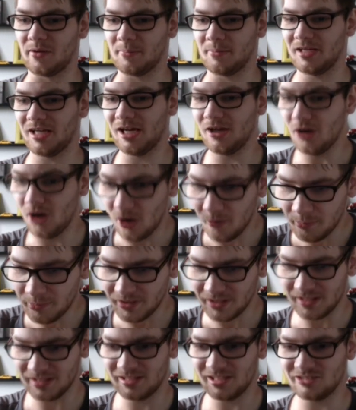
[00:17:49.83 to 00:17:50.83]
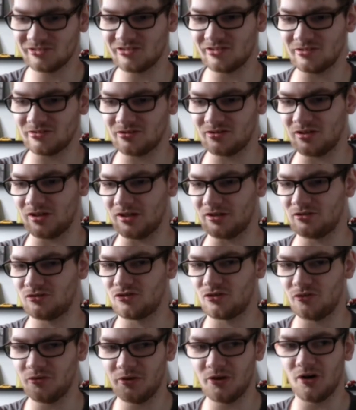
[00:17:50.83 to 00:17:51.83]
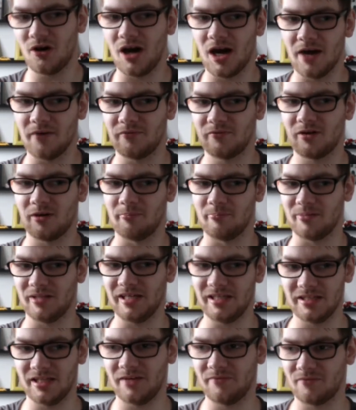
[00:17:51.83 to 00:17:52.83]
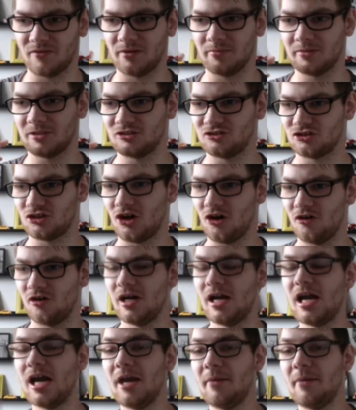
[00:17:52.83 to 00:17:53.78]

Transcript: but I hope it doesn't uh, throw you off completely from the show,